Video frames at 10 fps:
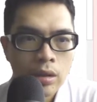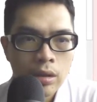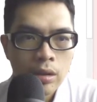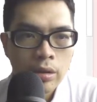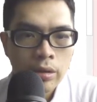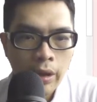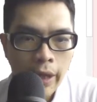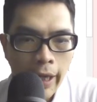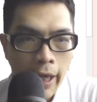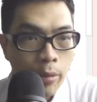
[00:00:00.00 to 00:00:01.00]
So
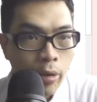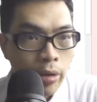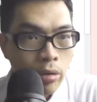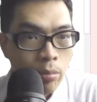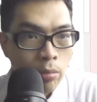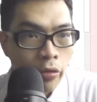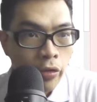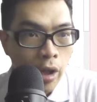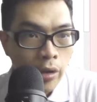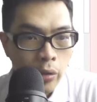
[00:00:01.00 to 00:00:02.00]
I am going to move
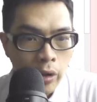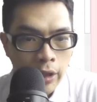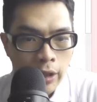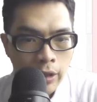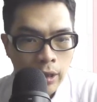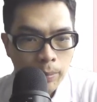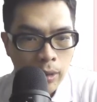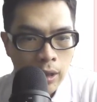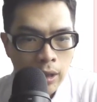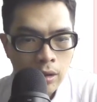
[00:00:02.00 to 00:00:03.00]
on to the
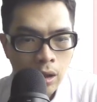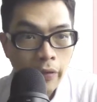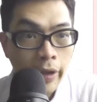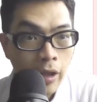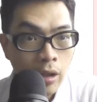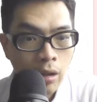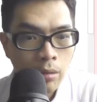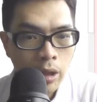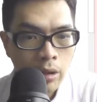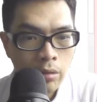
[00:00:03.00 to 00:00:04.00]
determinants of
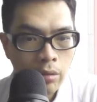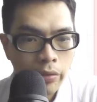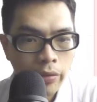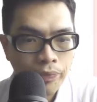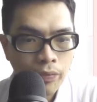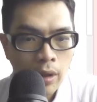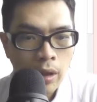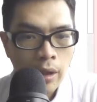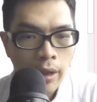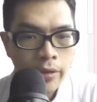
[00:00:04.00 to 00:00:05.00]
economic growth.
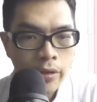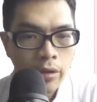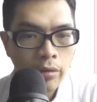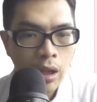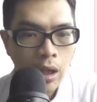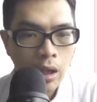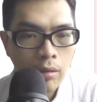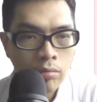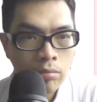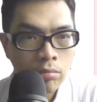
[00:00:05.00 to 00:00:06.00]
Okay, so
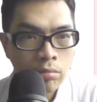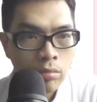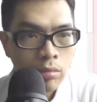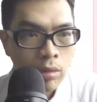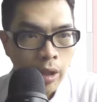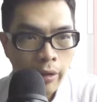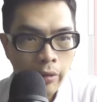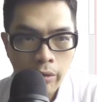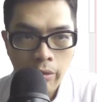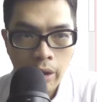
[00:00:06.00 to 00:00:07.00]

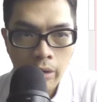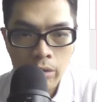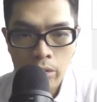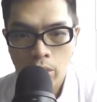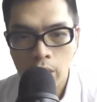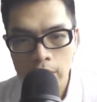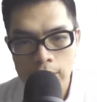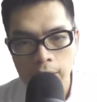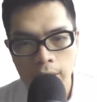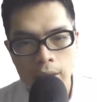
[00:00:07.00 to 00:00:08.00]
we are going to draw this
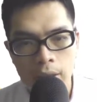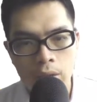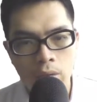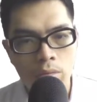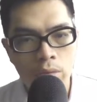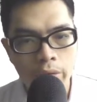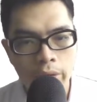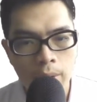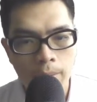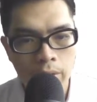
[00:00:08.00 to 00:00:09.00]
later. Don't worry
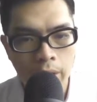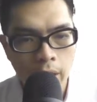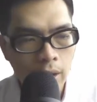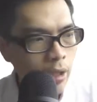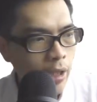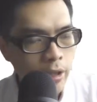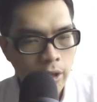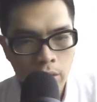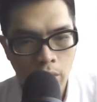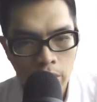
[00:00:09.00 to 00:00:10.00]
about that. Okay, I
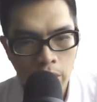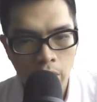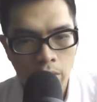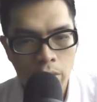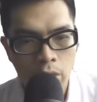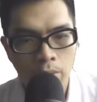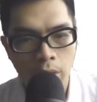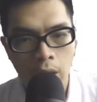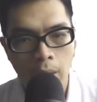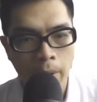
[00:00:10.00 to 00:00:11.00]
just want you all to join me
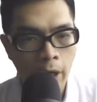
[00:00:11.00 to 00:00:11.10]
at page